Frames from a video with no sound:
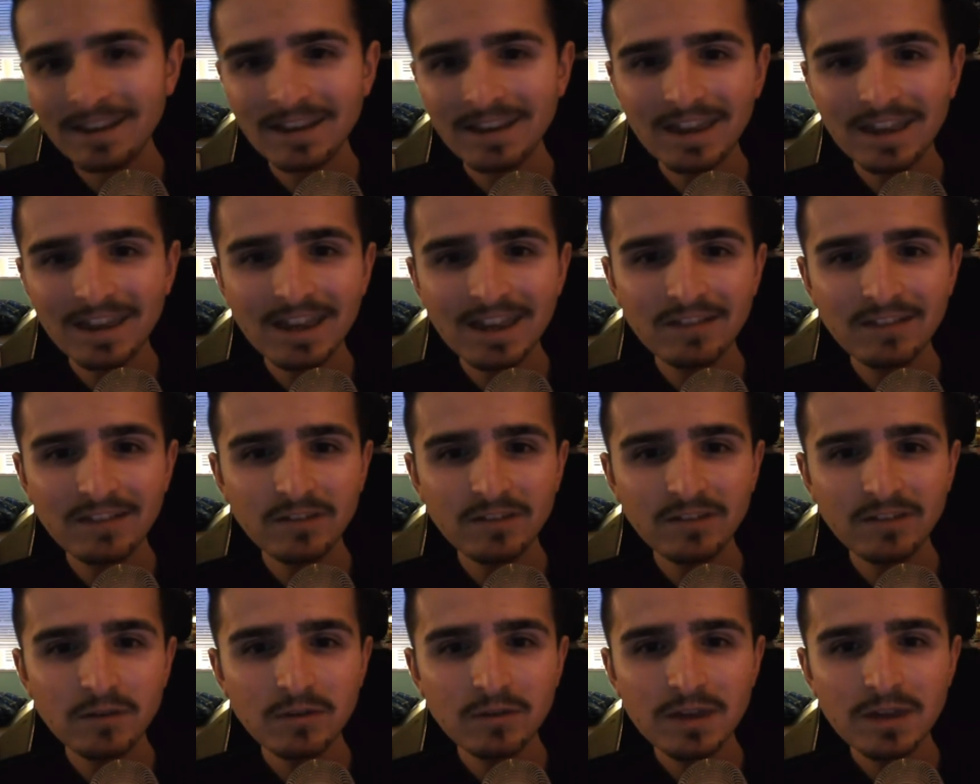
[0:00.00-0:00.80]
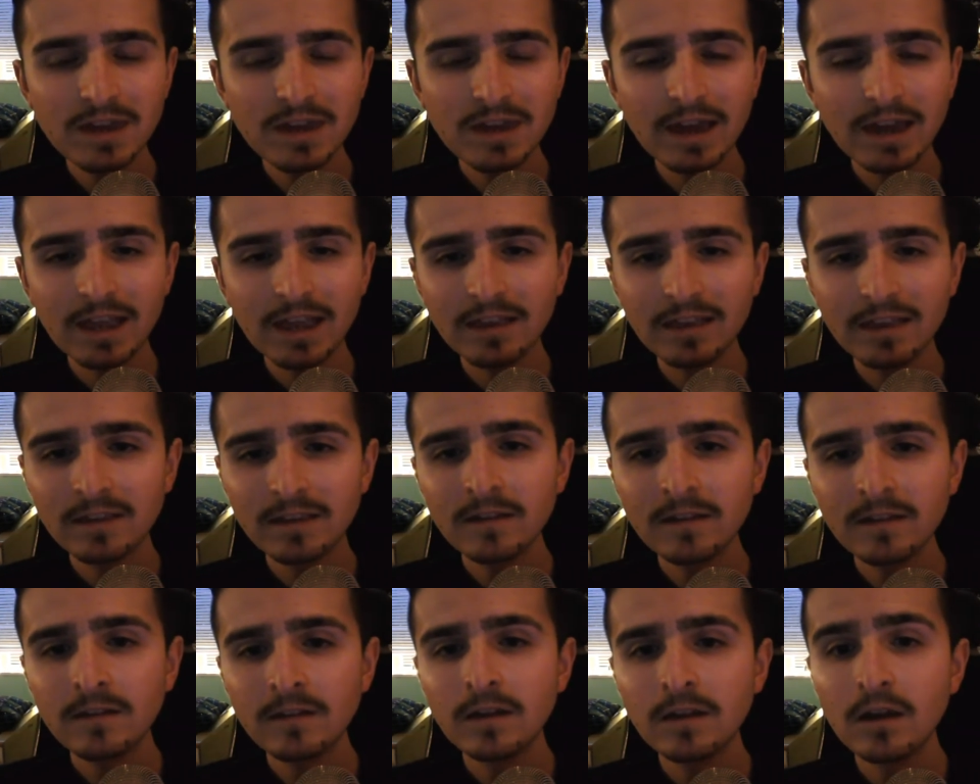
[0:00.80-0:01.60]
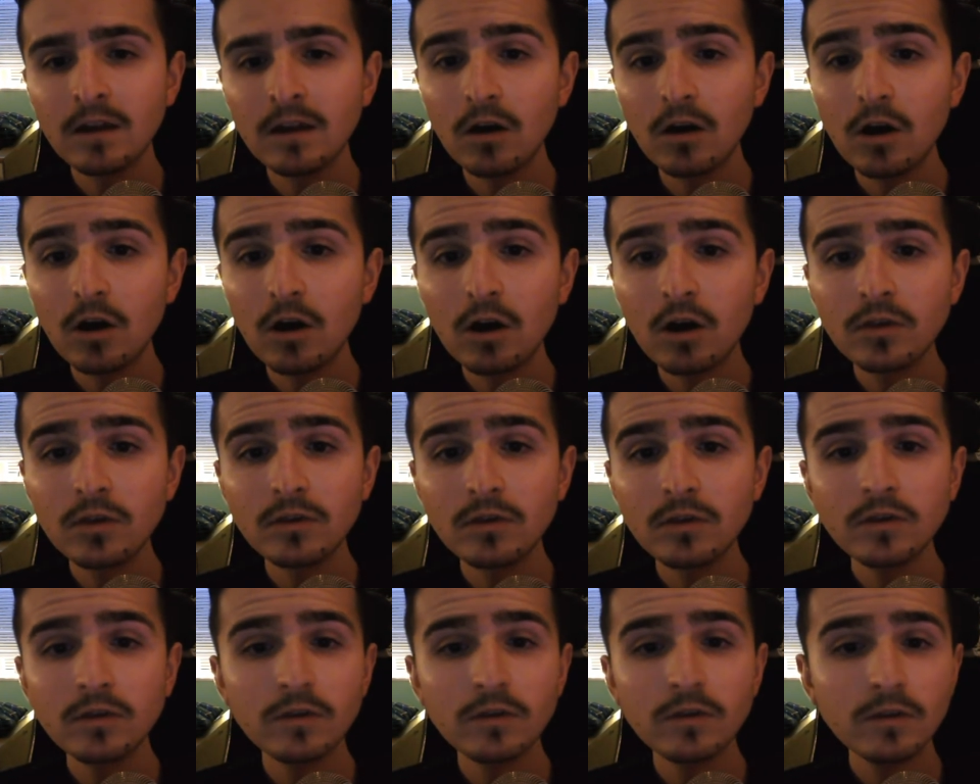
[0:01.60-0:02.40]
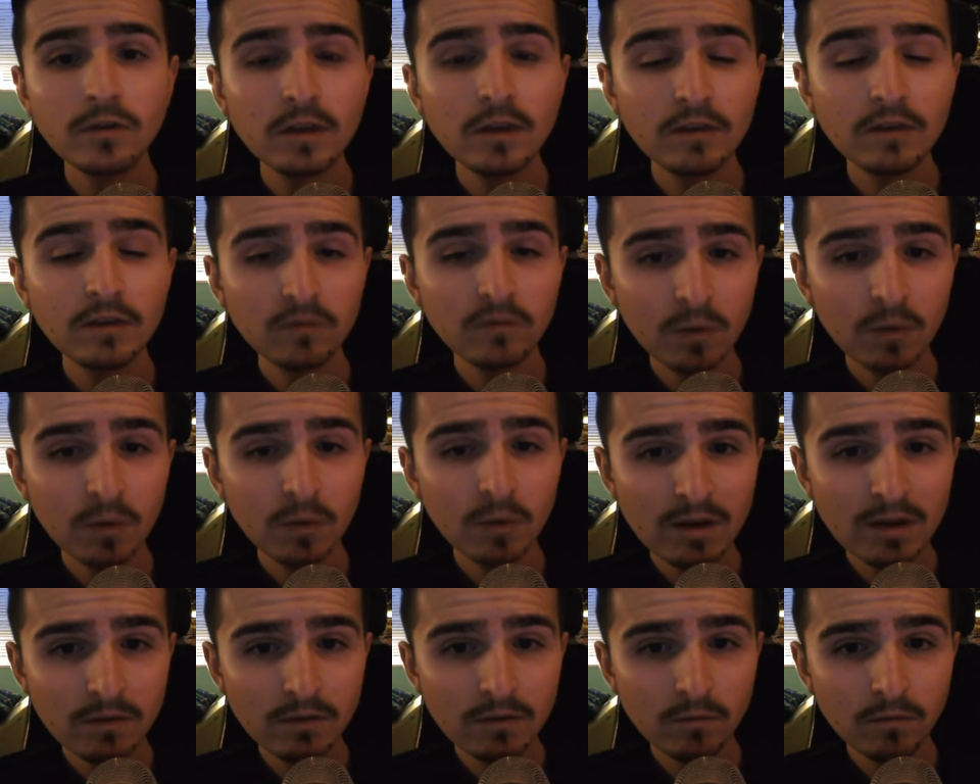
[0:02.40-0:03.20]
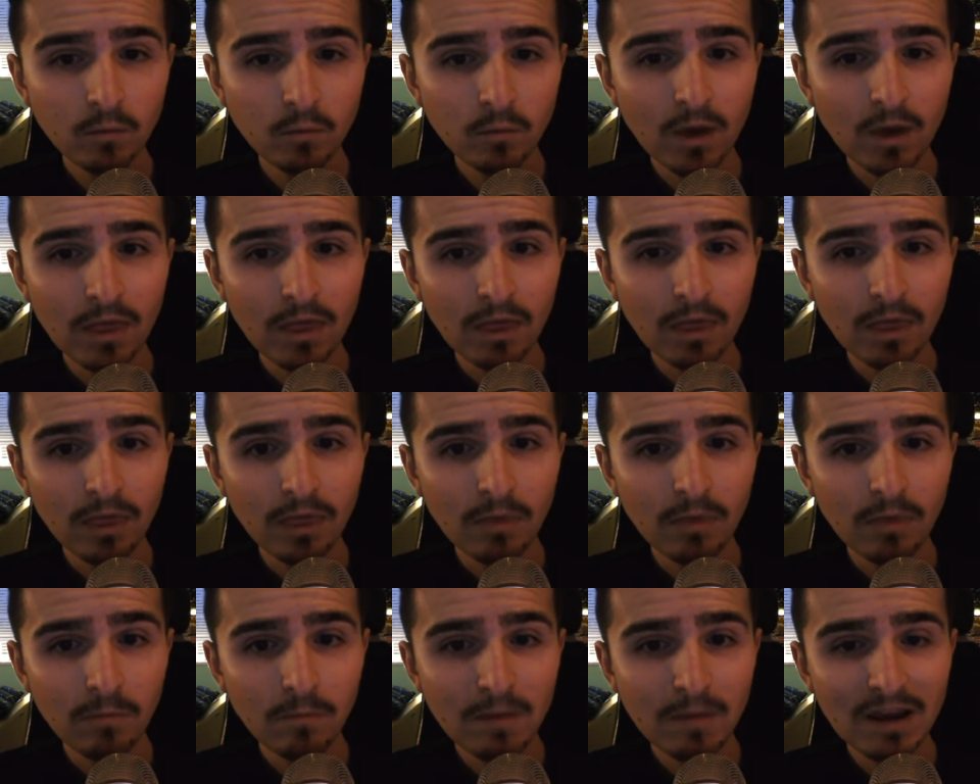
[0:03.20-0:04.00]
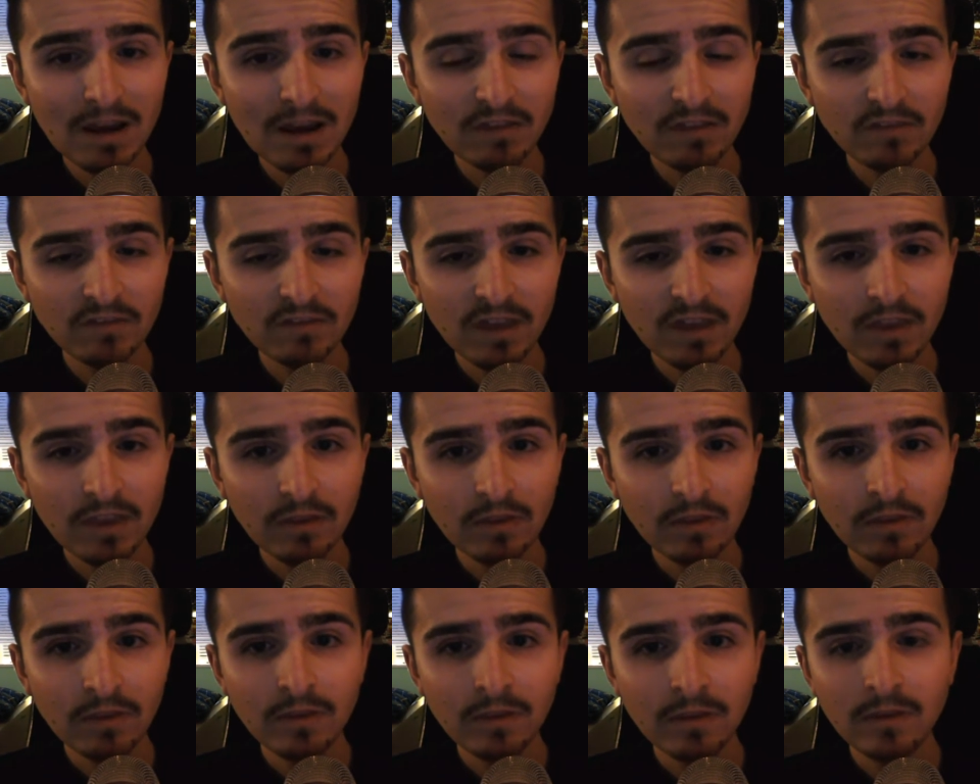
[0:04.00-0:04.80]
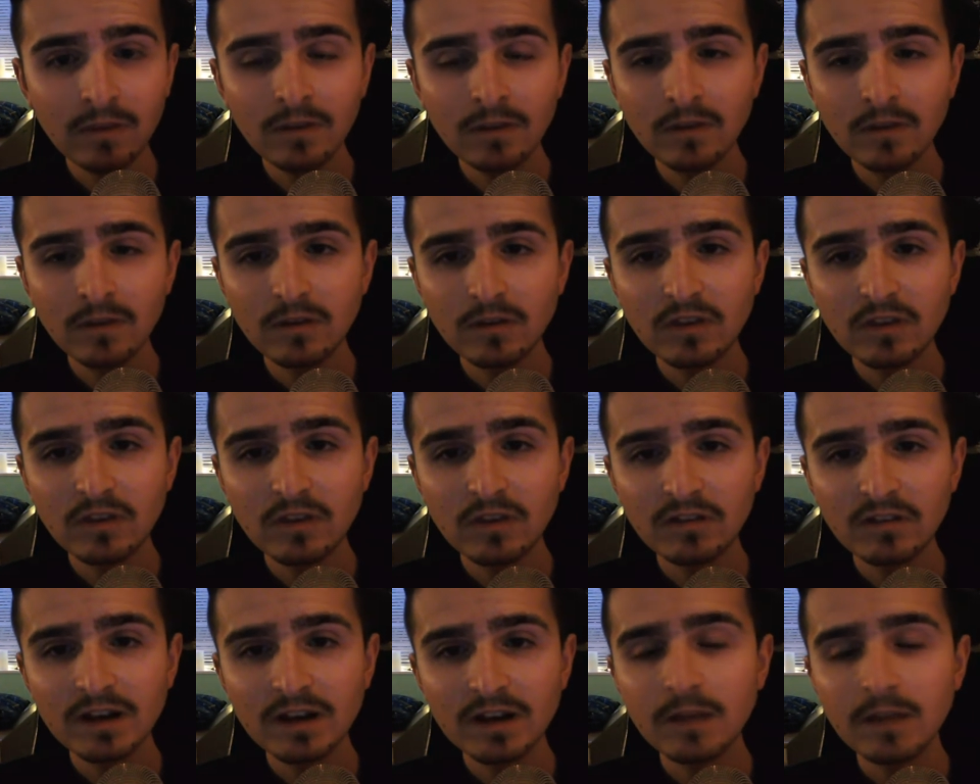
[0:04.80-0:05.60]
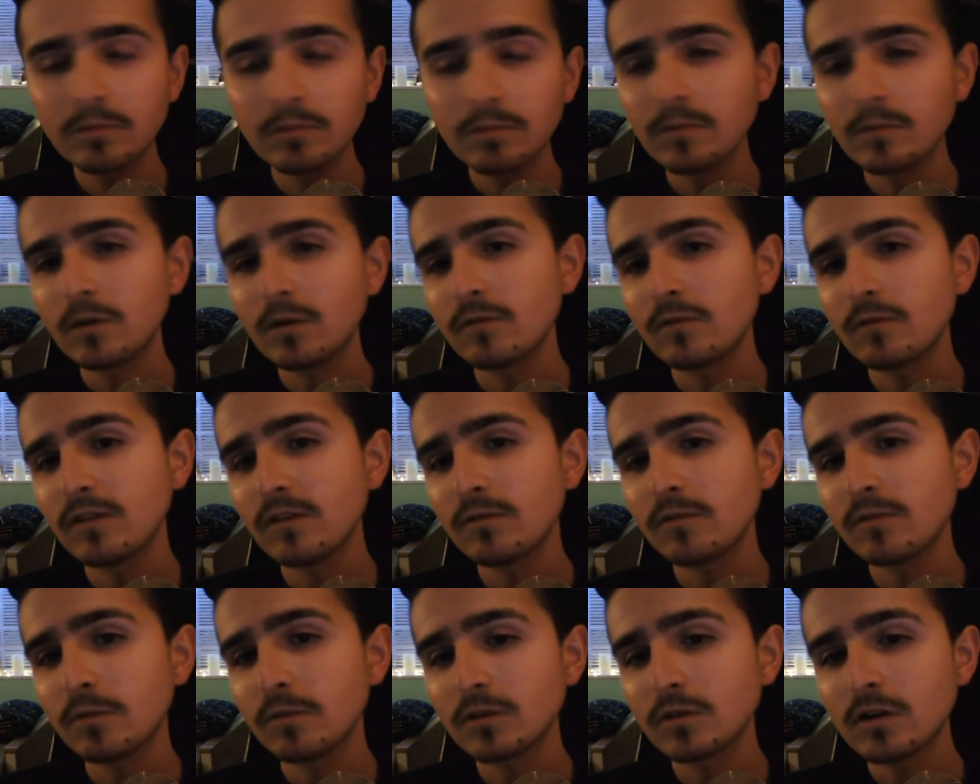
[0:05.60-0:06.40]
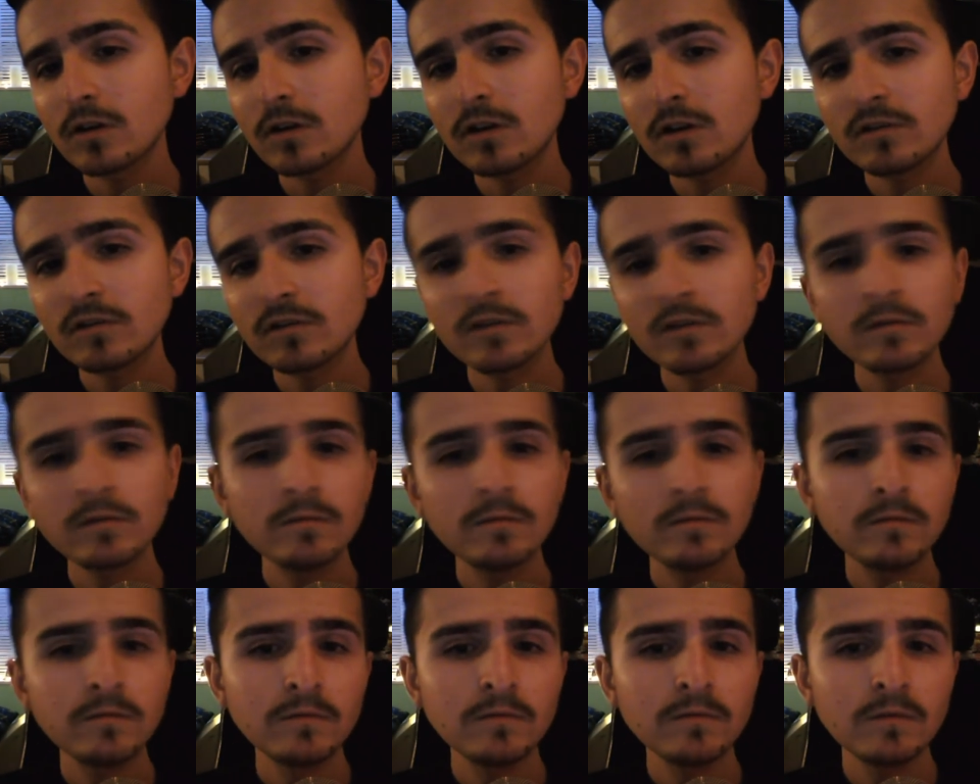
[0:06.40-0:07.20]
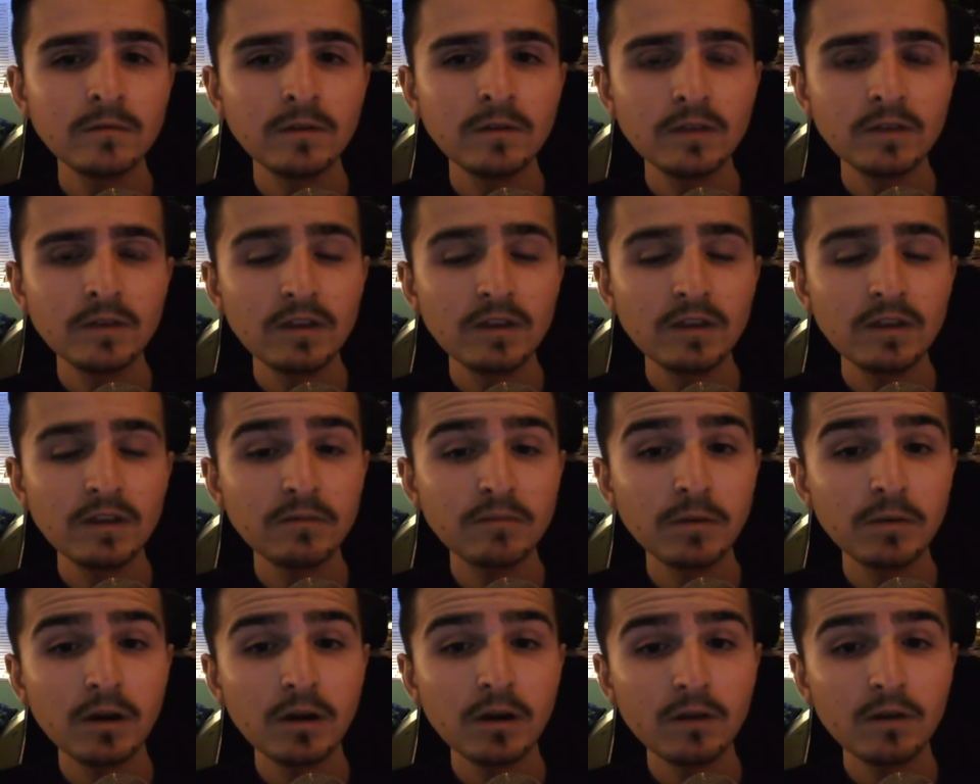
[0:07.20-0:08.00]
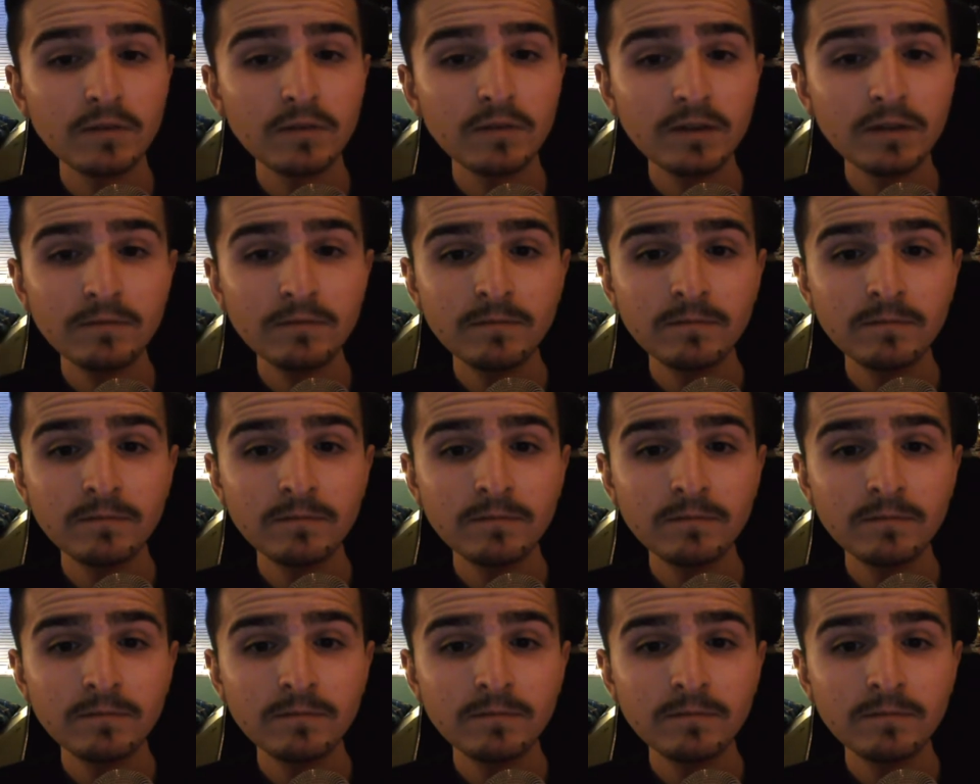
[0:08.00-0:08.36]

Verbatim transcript: It is New Year, and on... It's 21 minutes in to this clip of this podcast. This part of it.